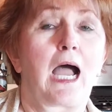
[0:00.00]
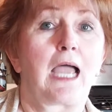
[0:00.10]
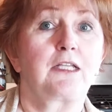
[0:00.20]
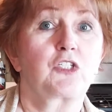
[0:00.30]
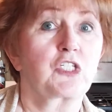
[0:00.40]

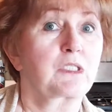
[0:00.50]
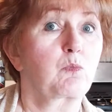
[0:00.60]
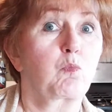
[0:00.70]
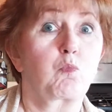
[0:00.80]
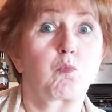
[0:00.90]
I just
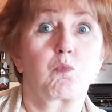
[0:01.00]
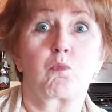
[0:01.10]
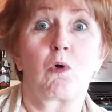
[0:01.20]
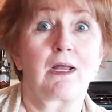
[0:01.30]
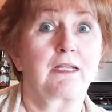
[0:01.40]

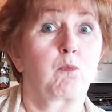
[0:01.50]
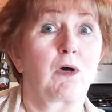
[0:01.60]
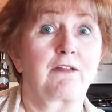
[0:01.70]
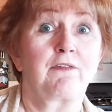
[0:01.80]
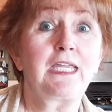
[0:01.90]
wanted
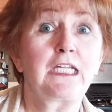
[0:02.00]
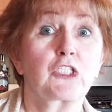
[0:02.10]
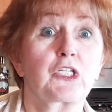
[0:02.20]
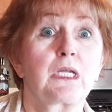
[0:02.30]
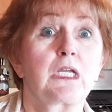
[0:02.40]
one of
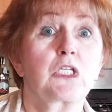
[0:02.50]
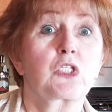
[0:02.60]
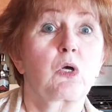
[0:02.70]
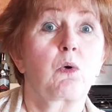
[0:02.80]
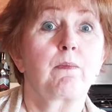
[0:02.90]
each.
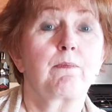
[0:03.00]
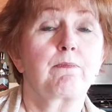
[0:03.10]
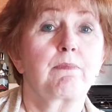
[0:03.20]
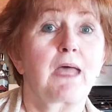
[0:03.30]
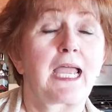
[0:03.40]
So
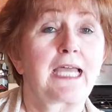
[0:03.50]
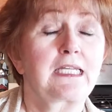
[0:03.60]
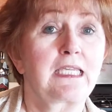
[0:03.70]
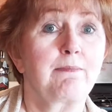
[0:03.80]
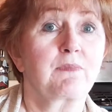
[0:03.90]
I had to
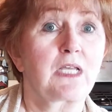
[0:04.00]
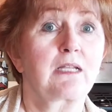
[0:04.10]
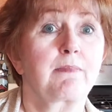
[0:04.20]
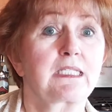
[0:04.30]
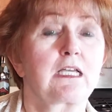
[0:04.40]
keep
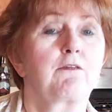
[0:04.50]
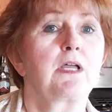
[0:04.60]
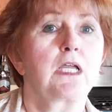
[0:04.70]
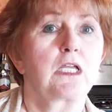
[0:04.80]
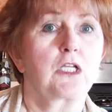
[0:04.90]
telling myself,
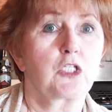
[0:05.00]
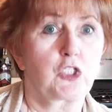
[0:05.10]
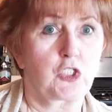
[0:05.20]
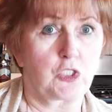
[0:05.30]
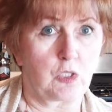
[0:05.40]

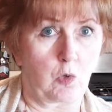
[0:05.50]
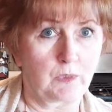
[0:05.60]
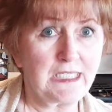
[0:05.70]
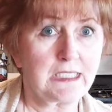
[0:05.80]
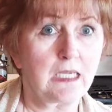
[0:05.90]

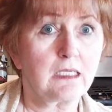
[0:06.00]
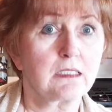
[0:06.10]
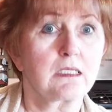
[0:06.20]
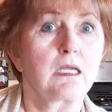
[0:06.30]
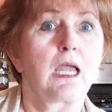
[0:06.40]
only
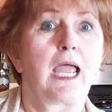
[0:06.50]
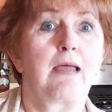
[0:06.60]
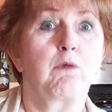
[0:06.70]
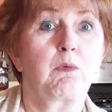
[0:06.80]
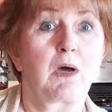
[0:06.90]
6,
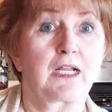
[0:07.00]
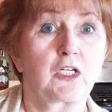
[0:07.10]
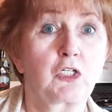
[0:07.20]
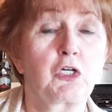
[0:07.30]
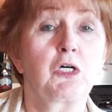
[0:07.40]
and we want
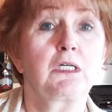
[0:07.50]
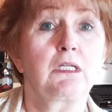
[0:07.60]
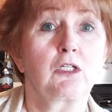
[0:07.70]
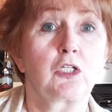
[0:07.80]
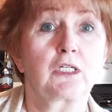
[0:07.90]
a
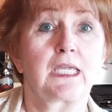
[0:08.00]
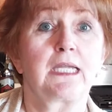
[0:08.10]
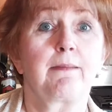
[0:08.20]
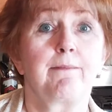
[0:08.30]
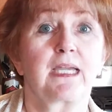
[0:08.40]

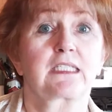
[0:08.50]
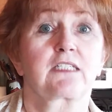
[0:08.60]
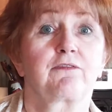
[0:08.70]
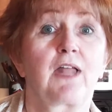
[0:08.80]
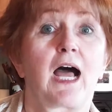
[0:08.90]
good-looking
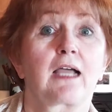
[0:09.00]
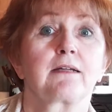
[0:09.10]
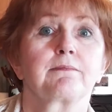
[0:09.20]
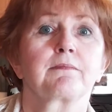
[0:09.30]
mixed flock.